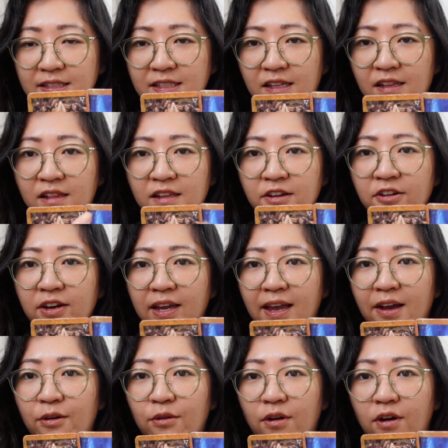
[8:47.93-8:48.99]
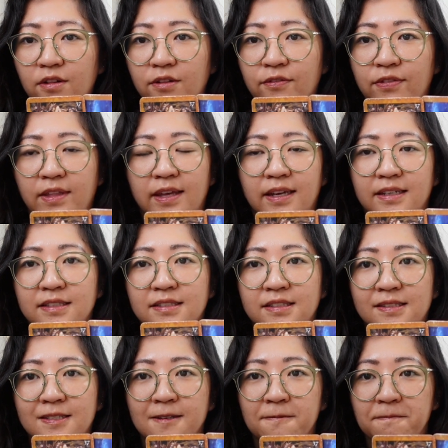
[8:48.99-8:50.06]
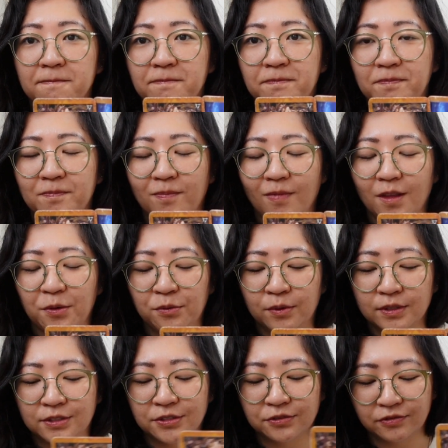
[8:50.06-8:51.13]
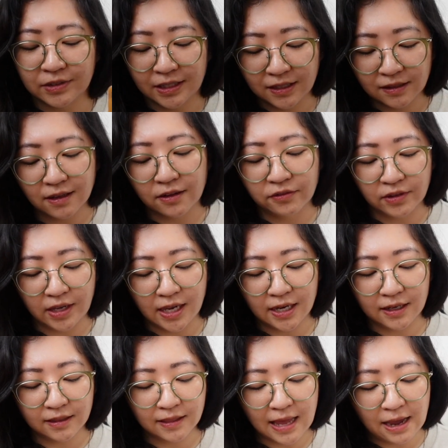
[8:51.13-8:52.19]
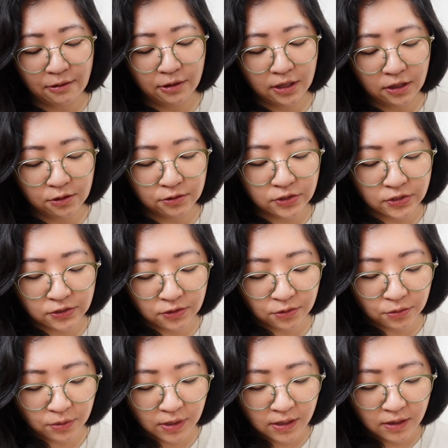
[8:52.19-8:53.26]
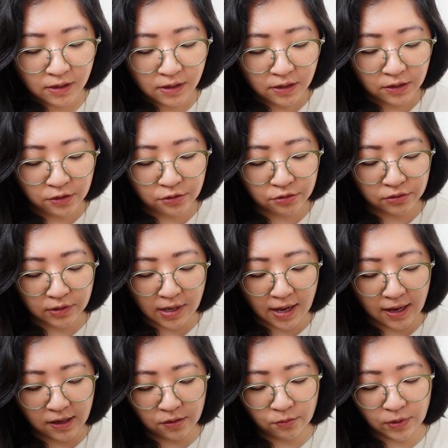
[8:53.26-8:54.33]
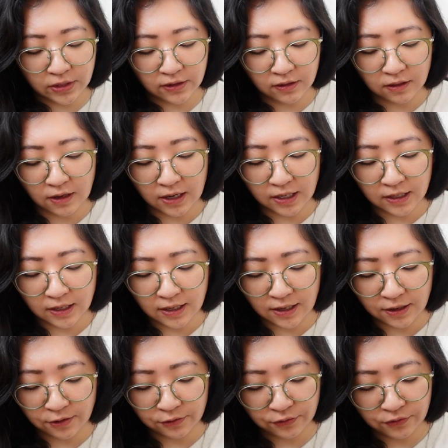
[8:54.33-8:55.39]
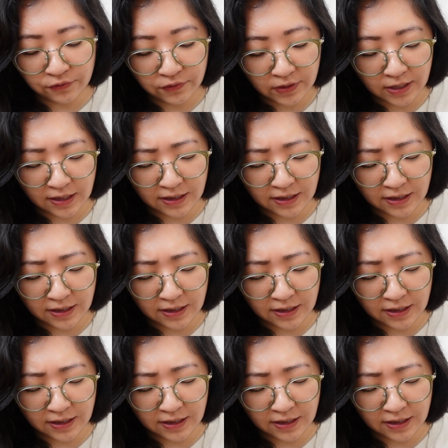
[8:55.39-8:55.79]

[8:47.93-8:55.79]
clearing out all of this, which is really lovely, and allowing you to create with a lot of